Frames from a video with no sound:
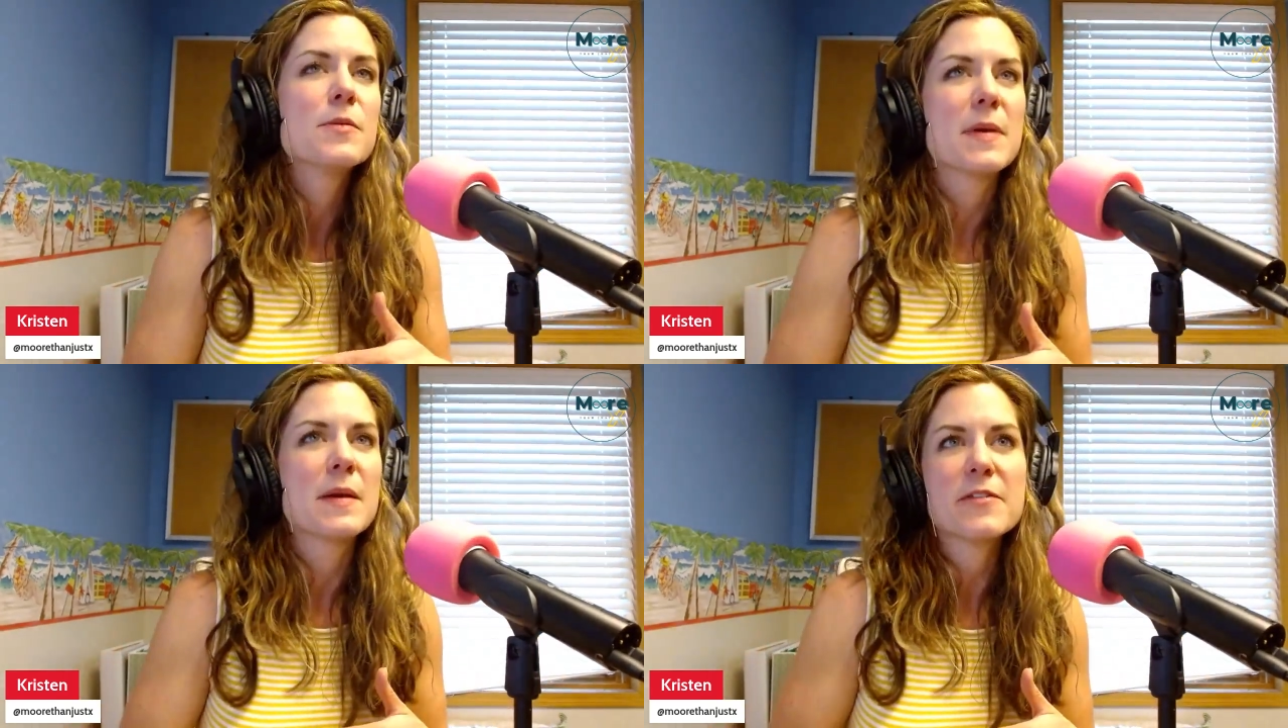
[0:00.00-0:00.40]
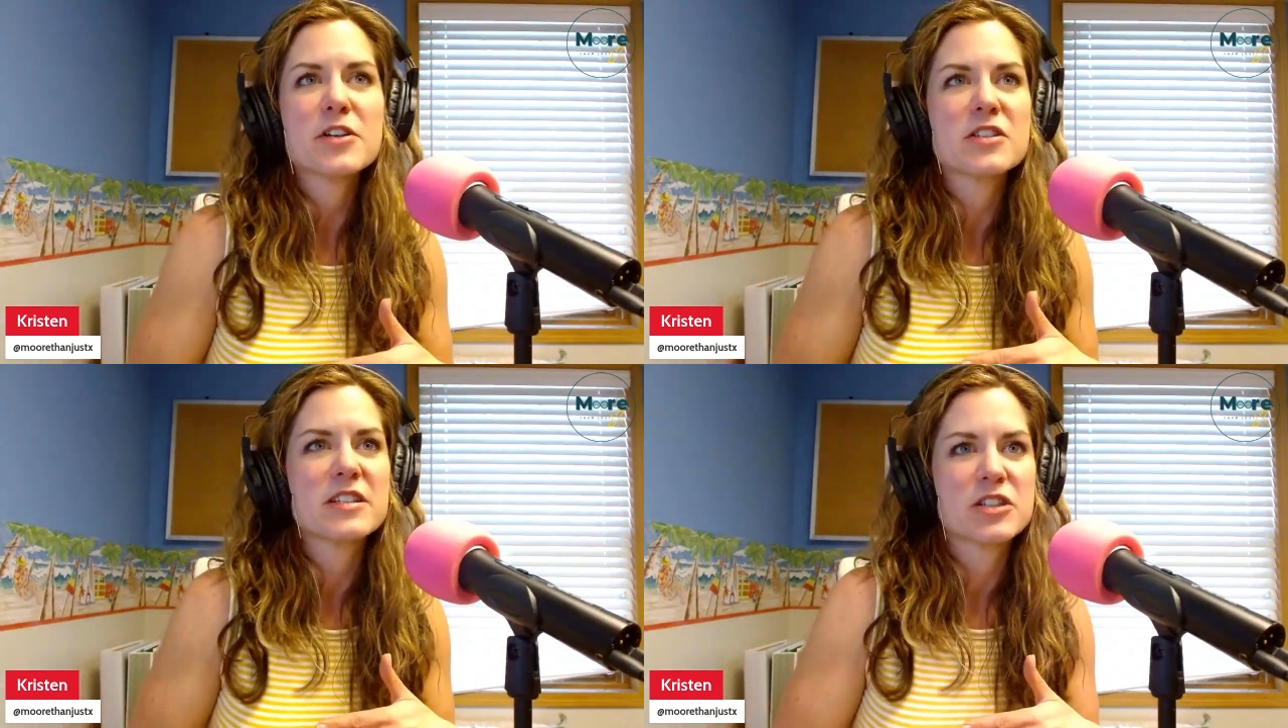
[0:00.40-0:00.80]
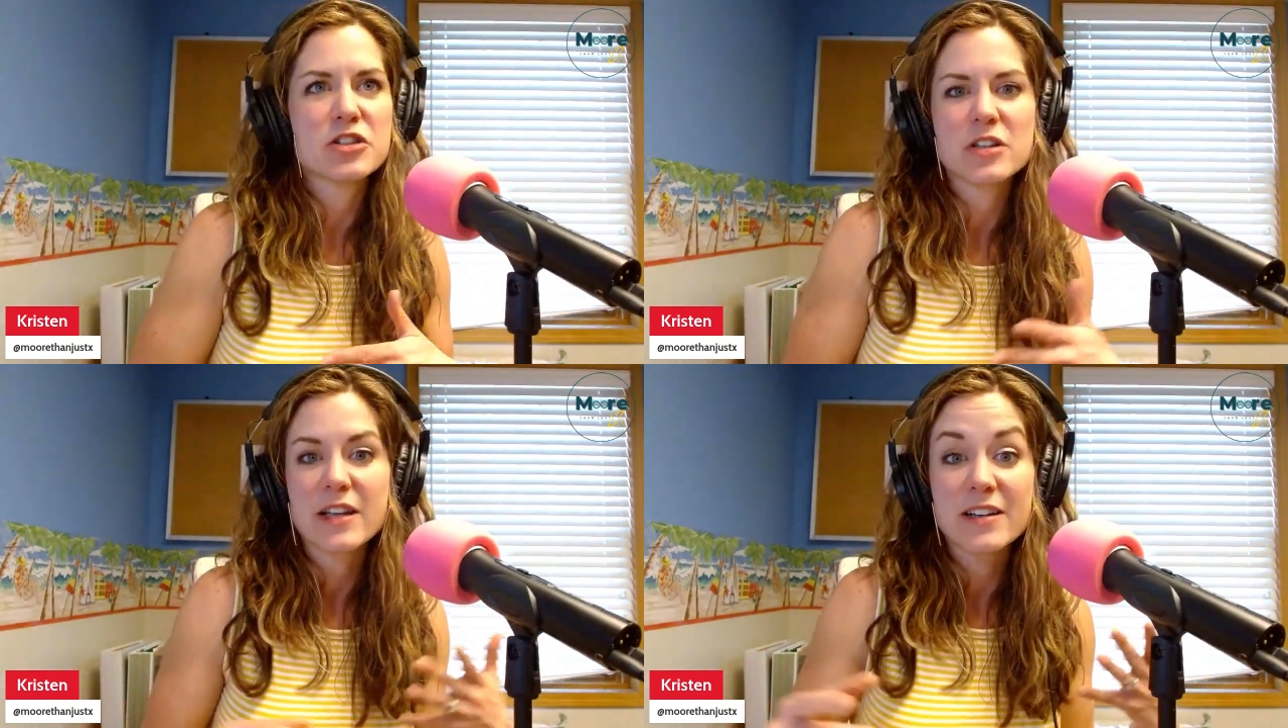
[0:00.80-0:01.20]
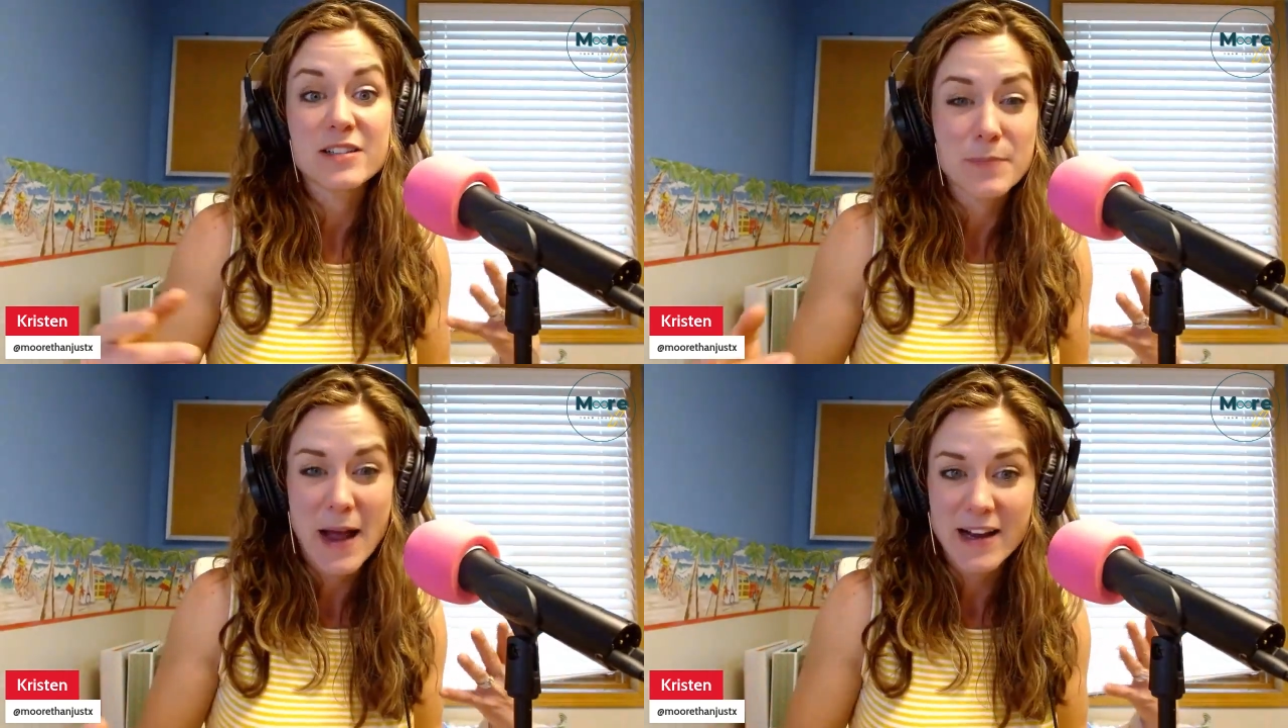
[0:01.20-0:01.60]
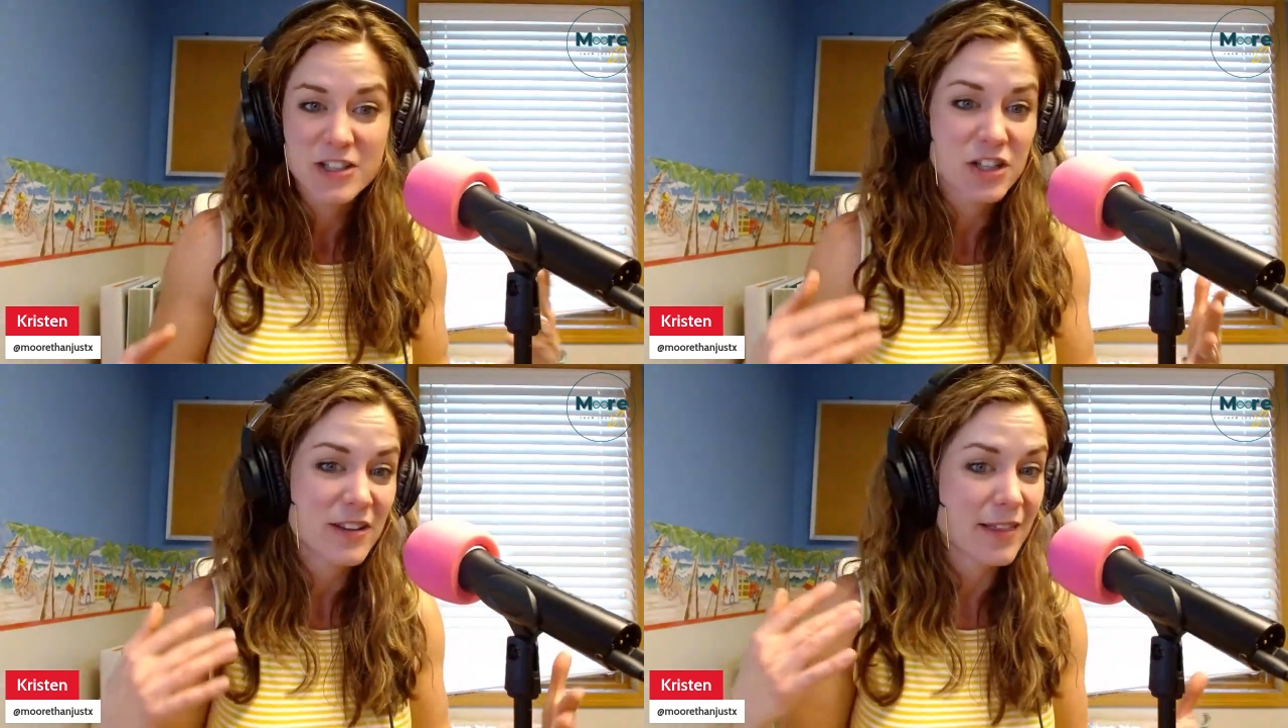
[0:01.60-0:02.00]
Maybe if there's additional layers of
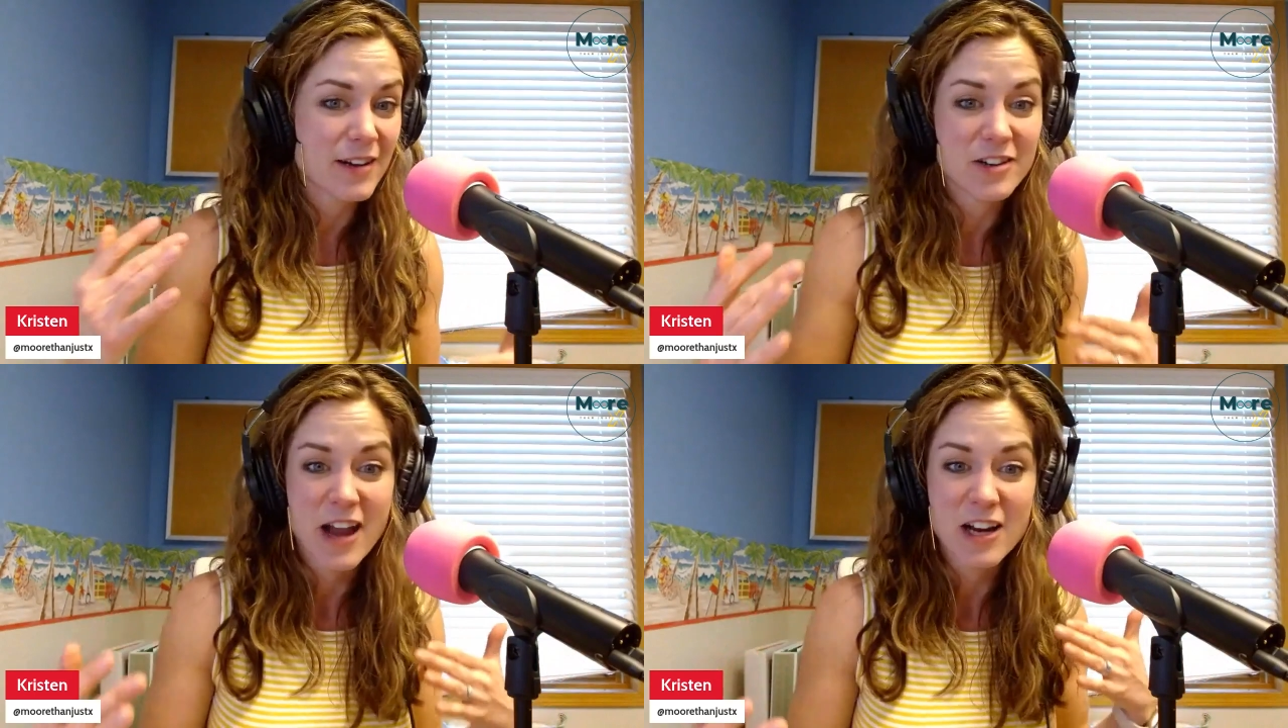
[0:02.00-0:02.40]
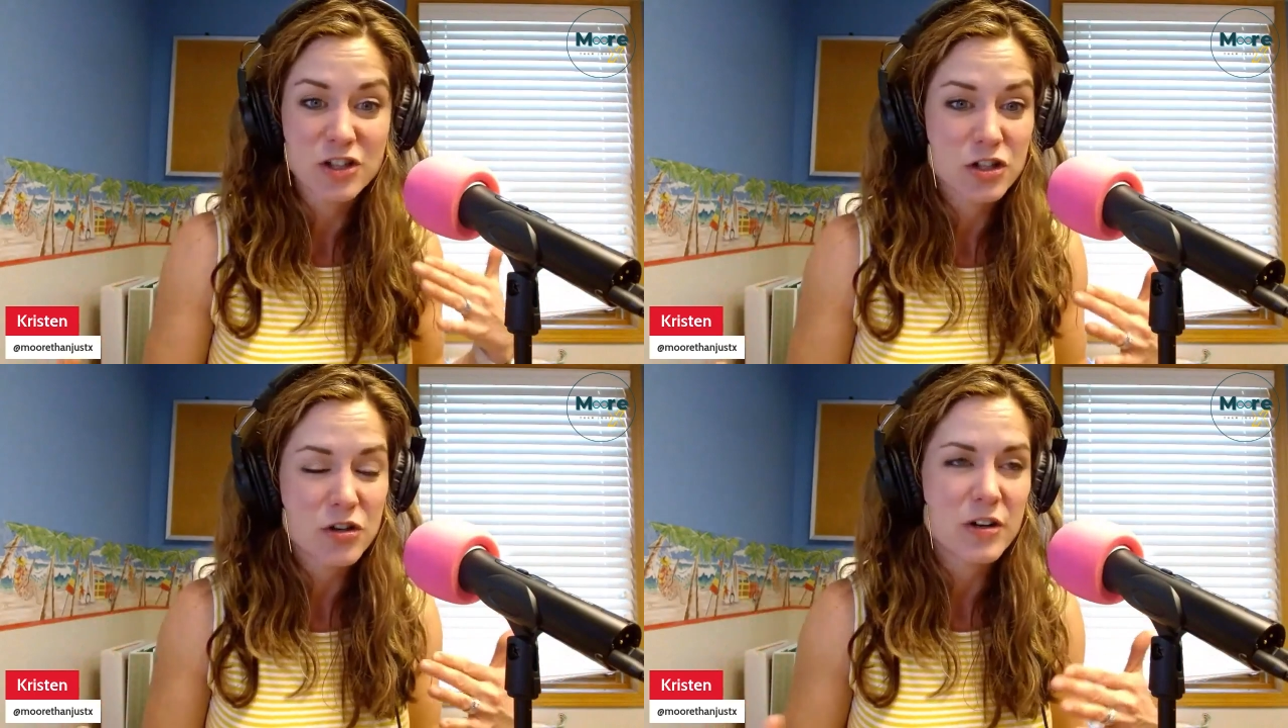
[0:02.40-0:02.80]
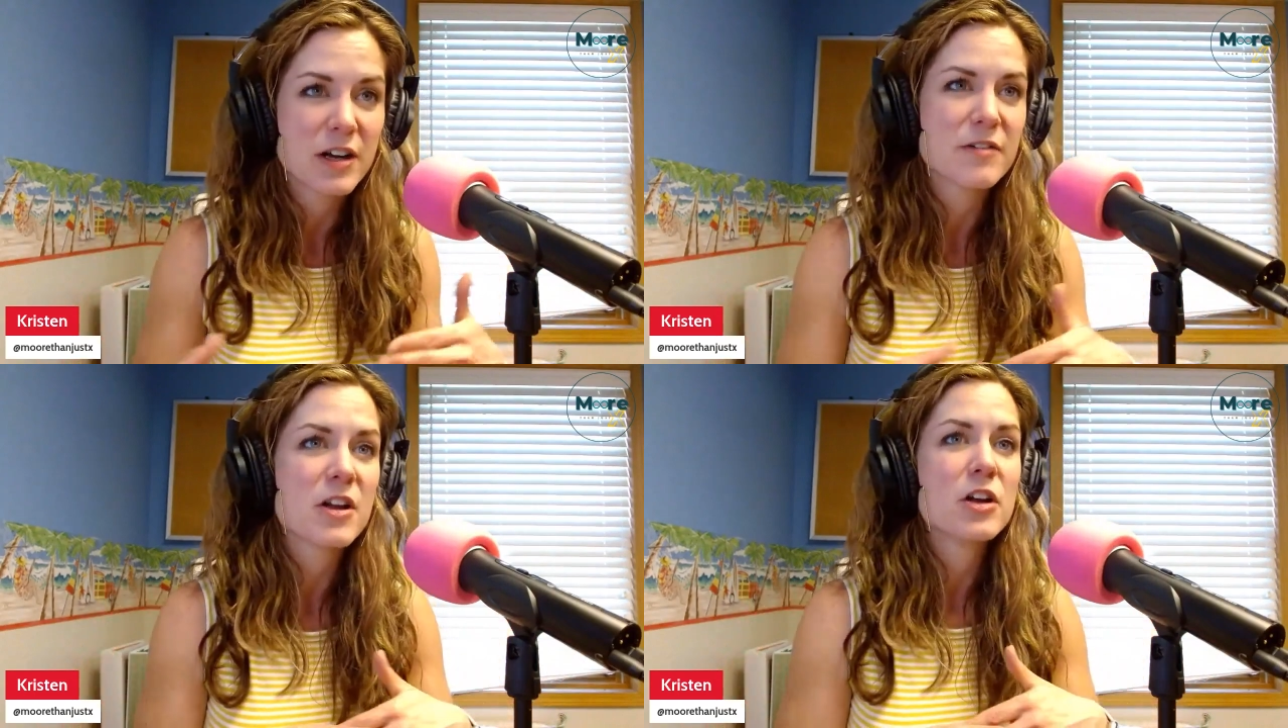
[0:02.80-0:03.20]
packaging that they're not sure of.